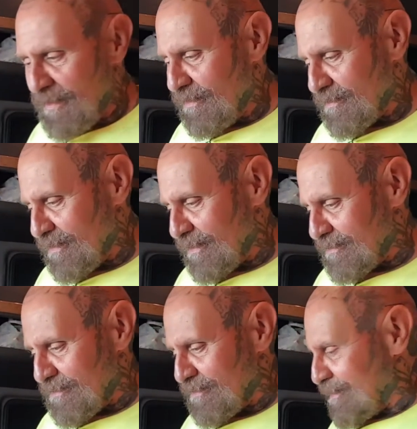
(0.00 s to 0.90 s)
looks like
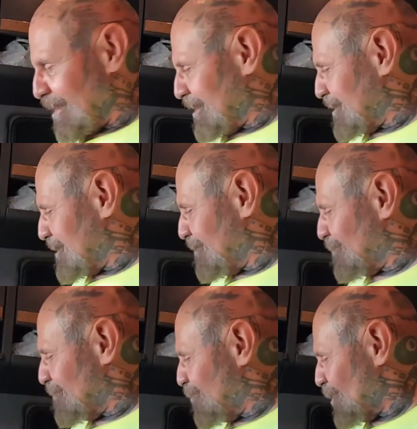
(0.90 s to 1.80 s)
it's a slightly
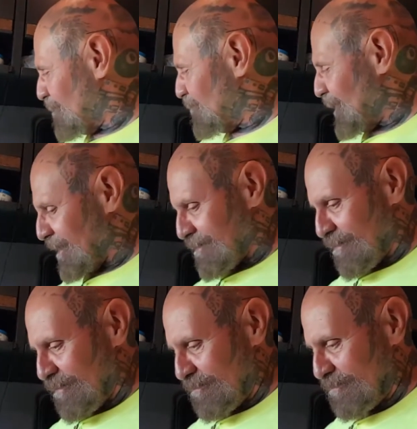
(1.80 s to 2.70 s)
different form
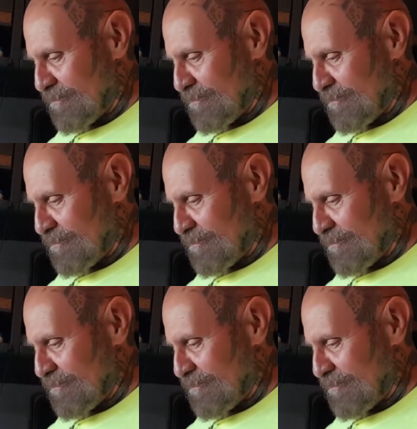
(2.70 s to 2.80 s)
factor.